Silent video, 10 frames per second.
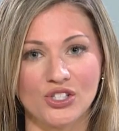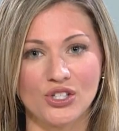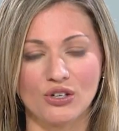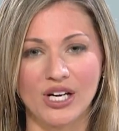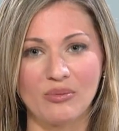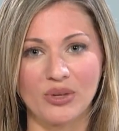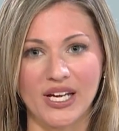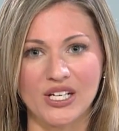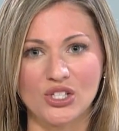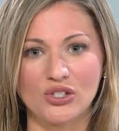just a great
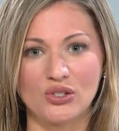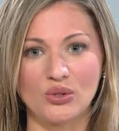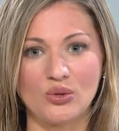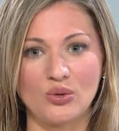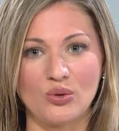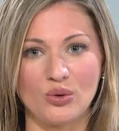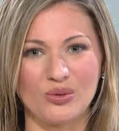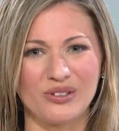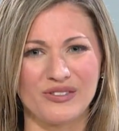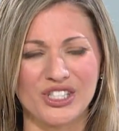place to
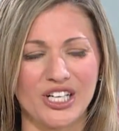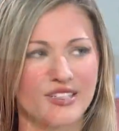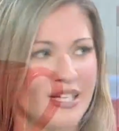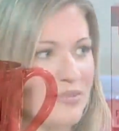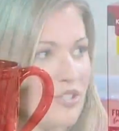share tips